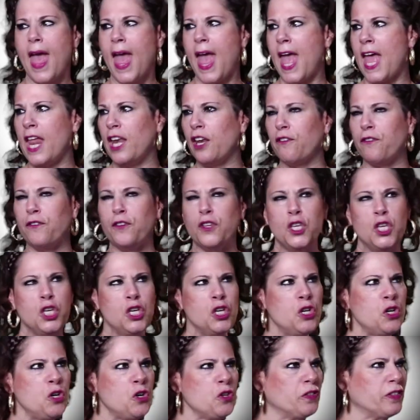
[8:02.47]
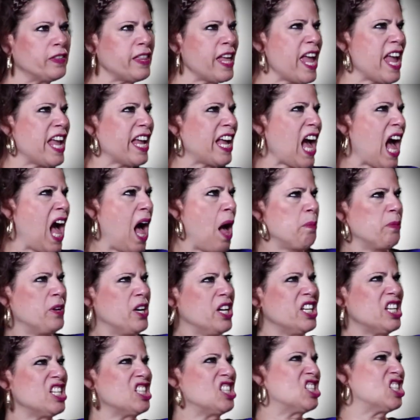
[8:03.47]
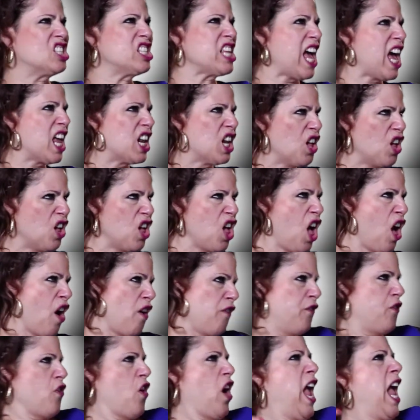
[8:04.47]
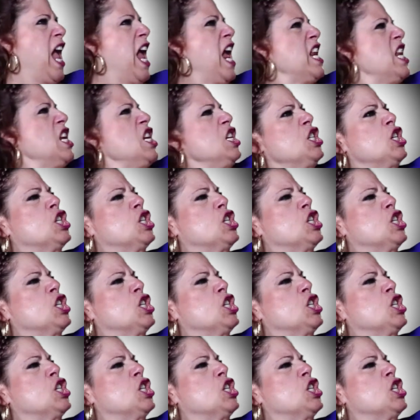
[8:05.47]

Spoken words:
And if you think I'm going to settle for any